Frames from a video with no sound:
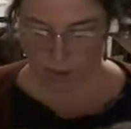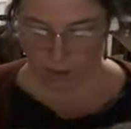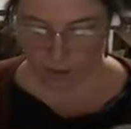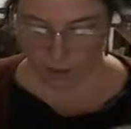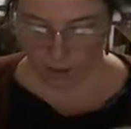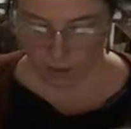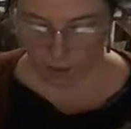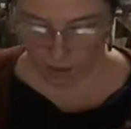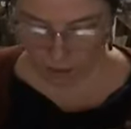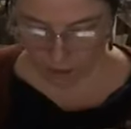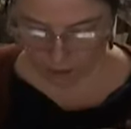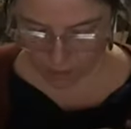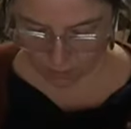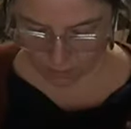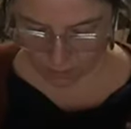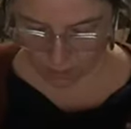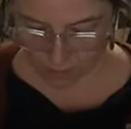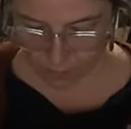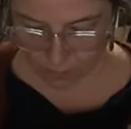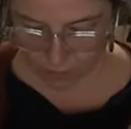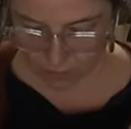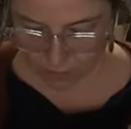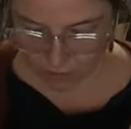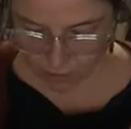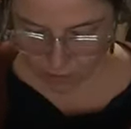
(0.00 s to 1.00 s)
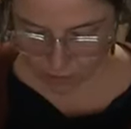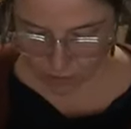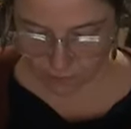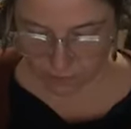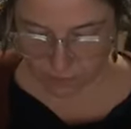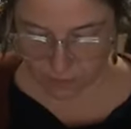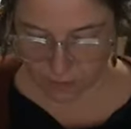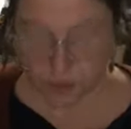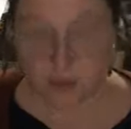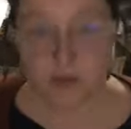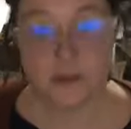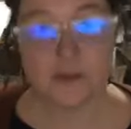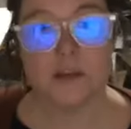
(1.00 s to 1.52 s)
A bunch of
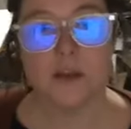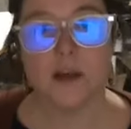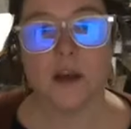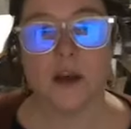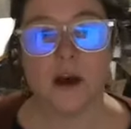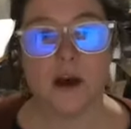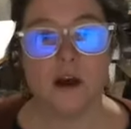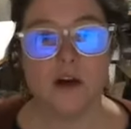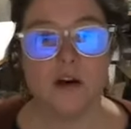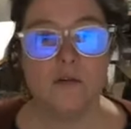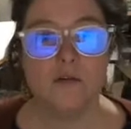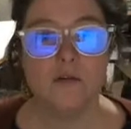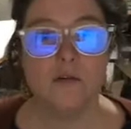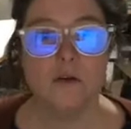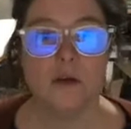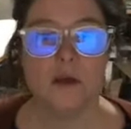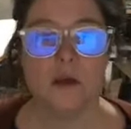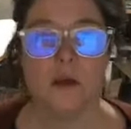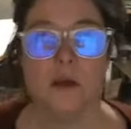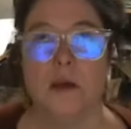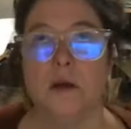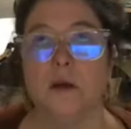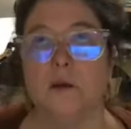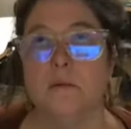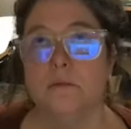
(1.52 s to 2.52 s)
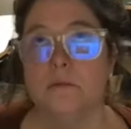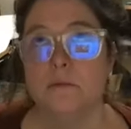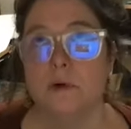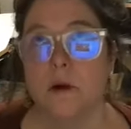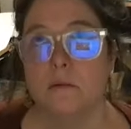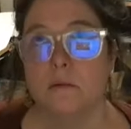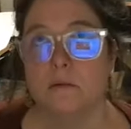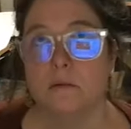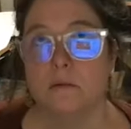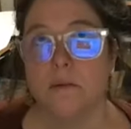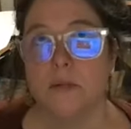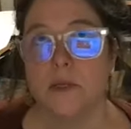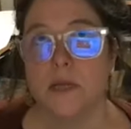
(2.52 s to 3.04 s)
years ago,
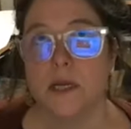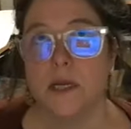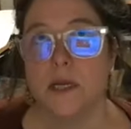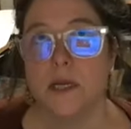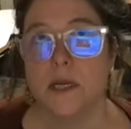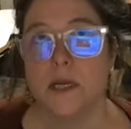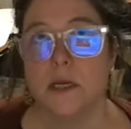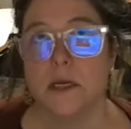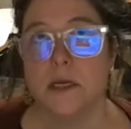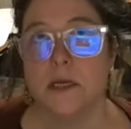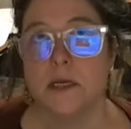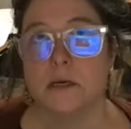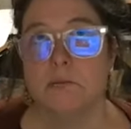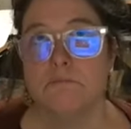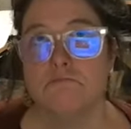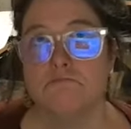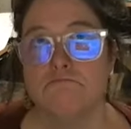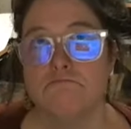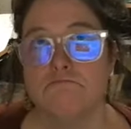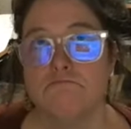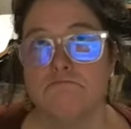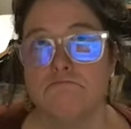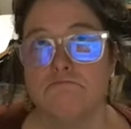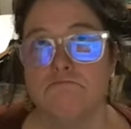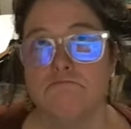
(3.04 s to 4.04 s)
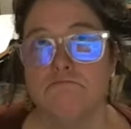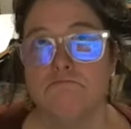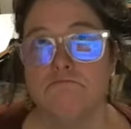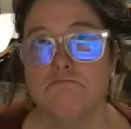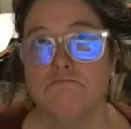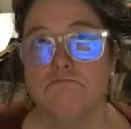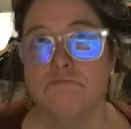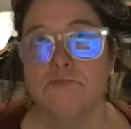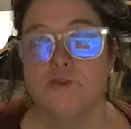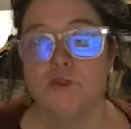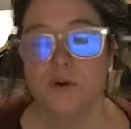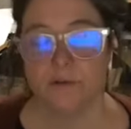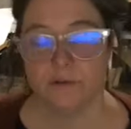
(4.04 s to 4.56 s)
probably
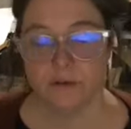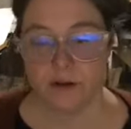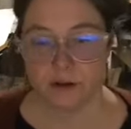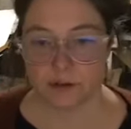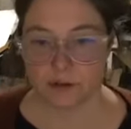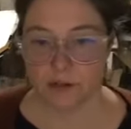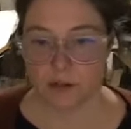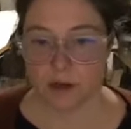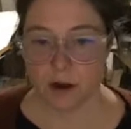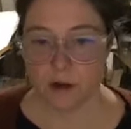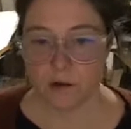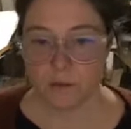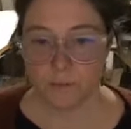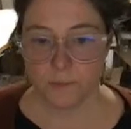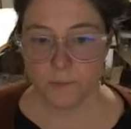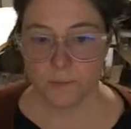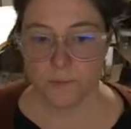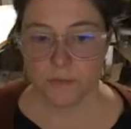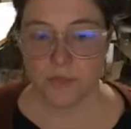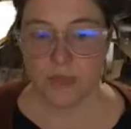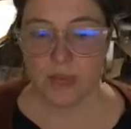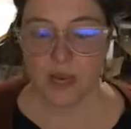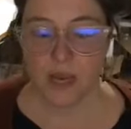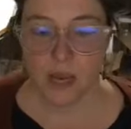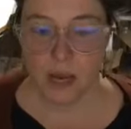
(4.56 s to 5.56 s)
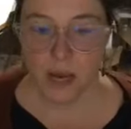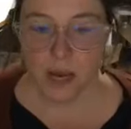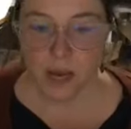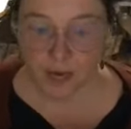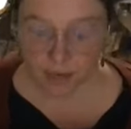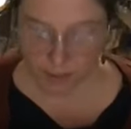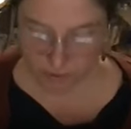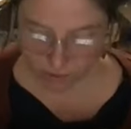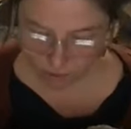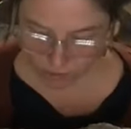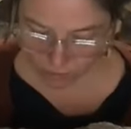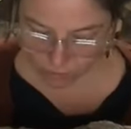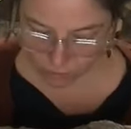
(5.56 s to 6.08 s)
12 years ago, I
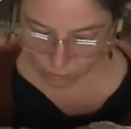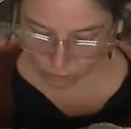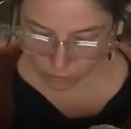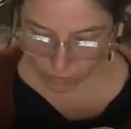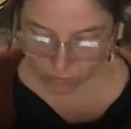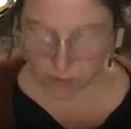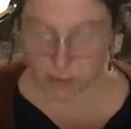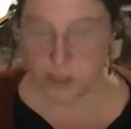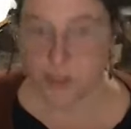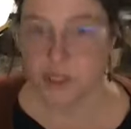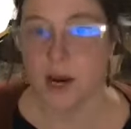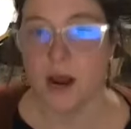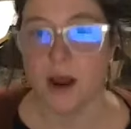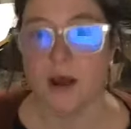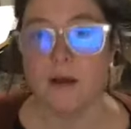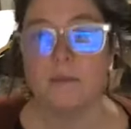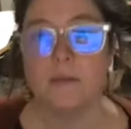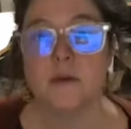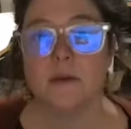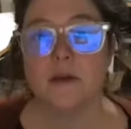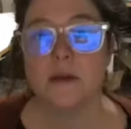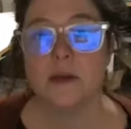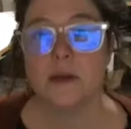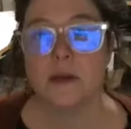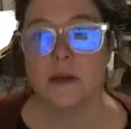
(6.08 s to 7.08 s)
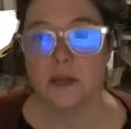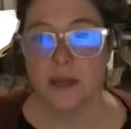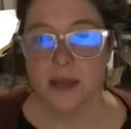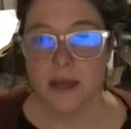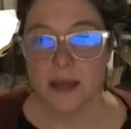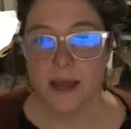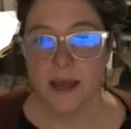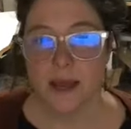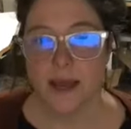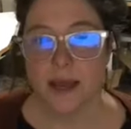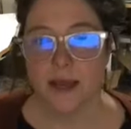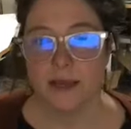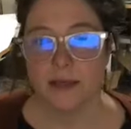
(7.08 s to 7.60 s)
took a workshop
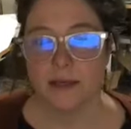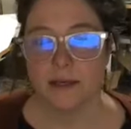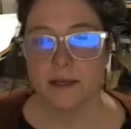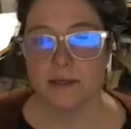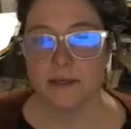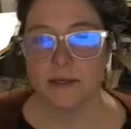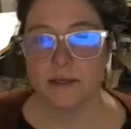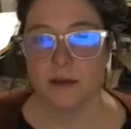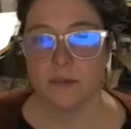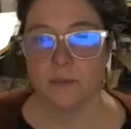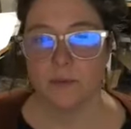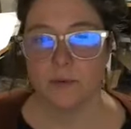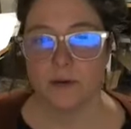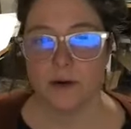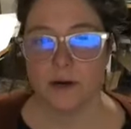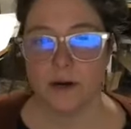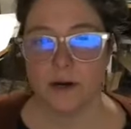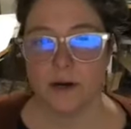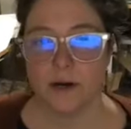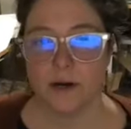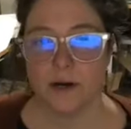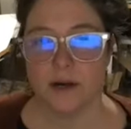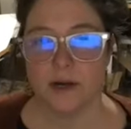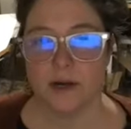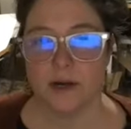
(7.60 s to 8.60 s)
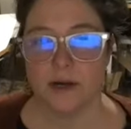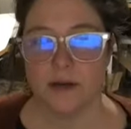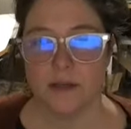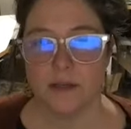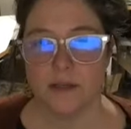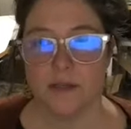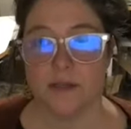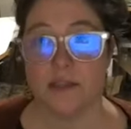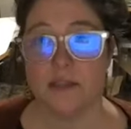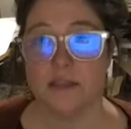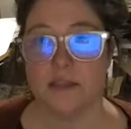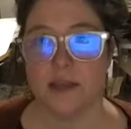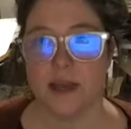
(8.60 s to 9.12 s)
at the
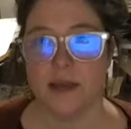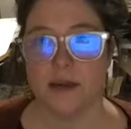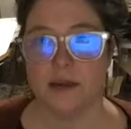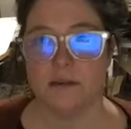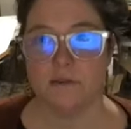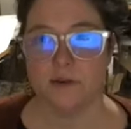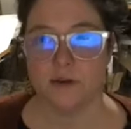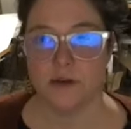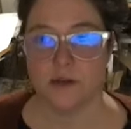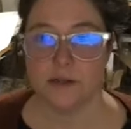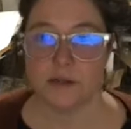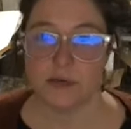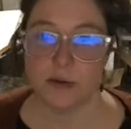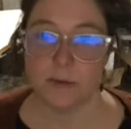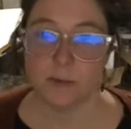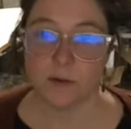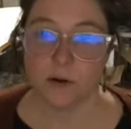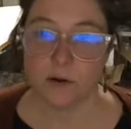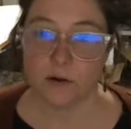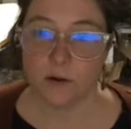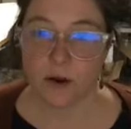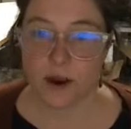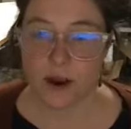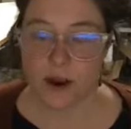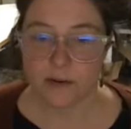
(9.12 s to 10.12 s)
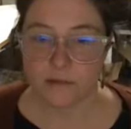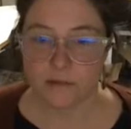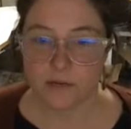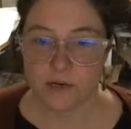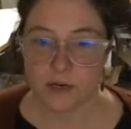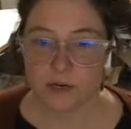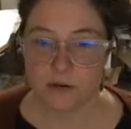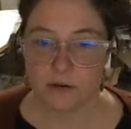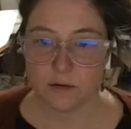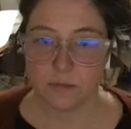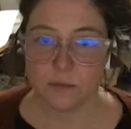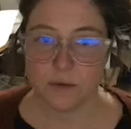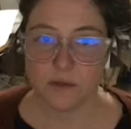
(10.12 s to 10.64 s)
Society for Contemporary Craft here
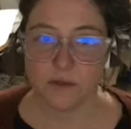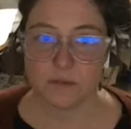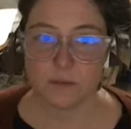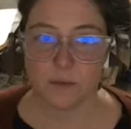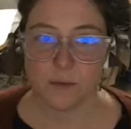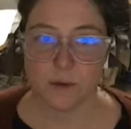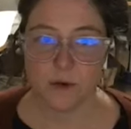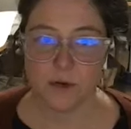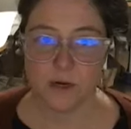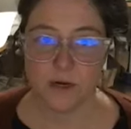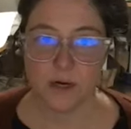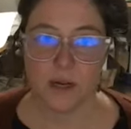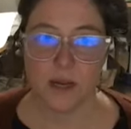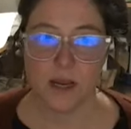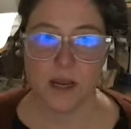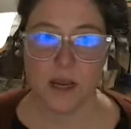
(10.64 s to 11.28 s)
in Pittsburgh.